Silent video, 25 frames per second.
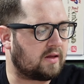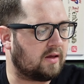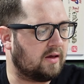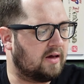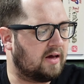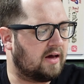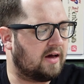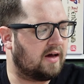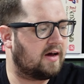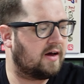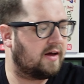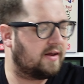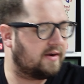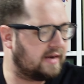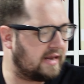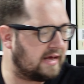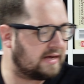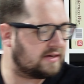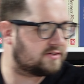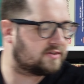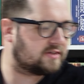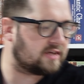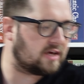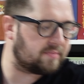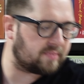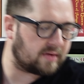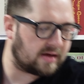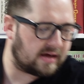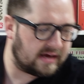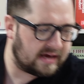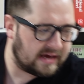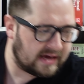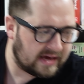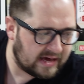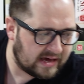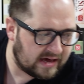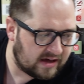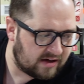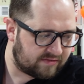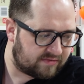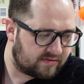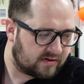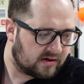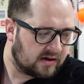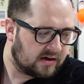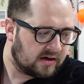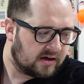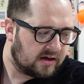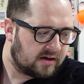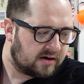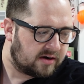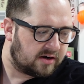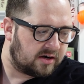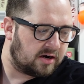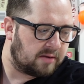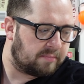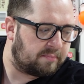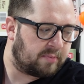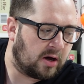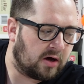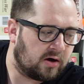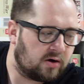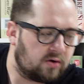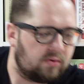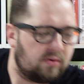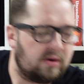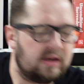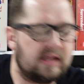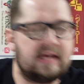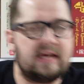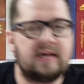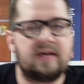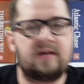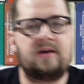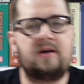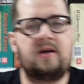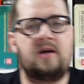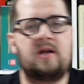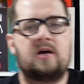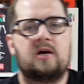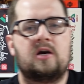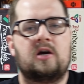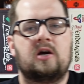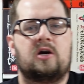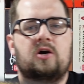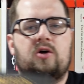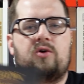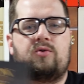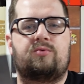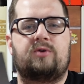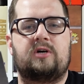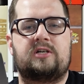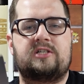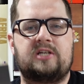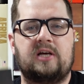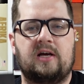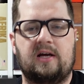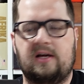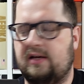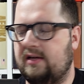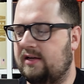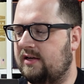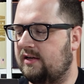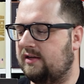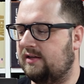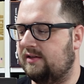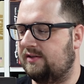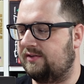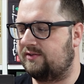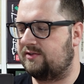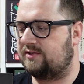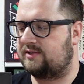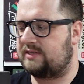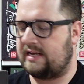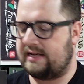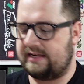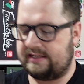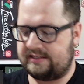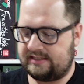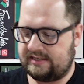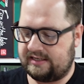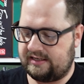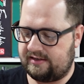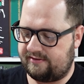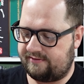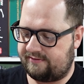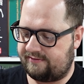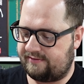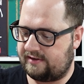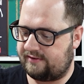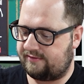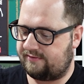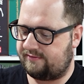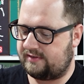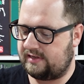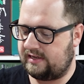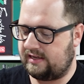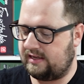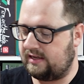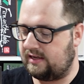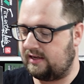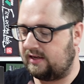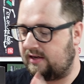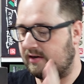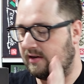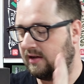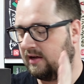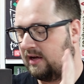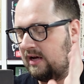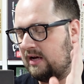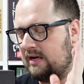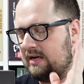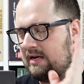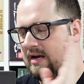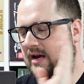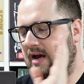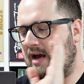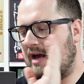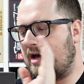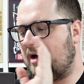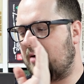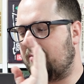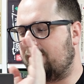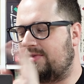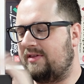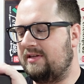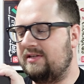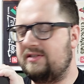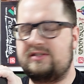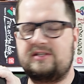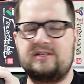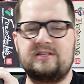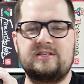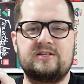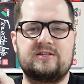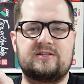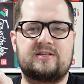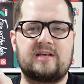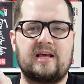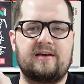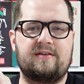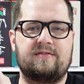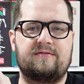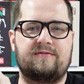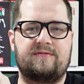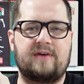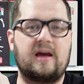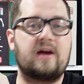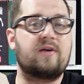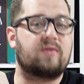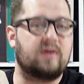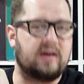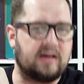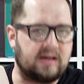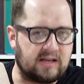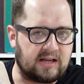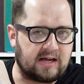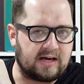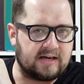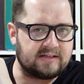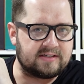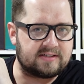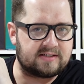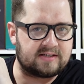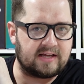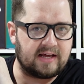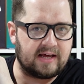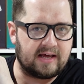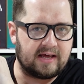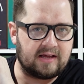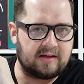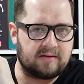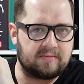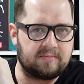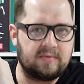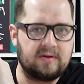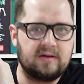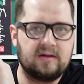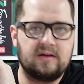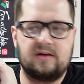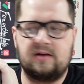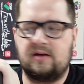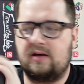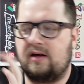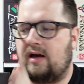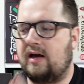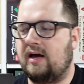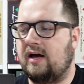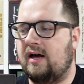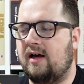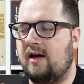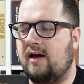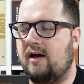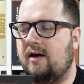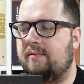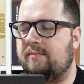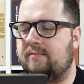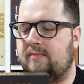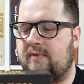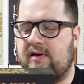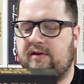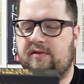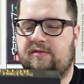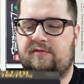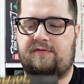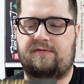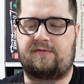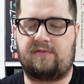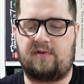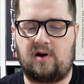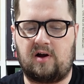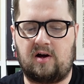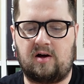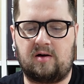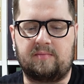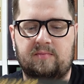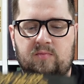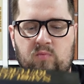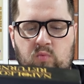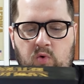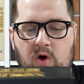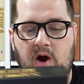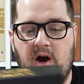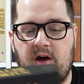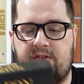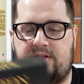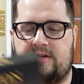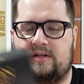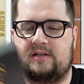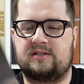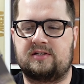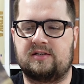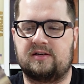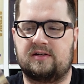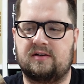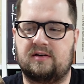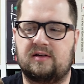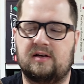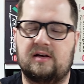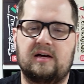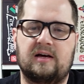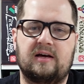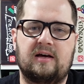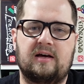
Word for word: Uh, next up I have Napoleon Returns 1815. Um, this is a very light game um, from Worthington.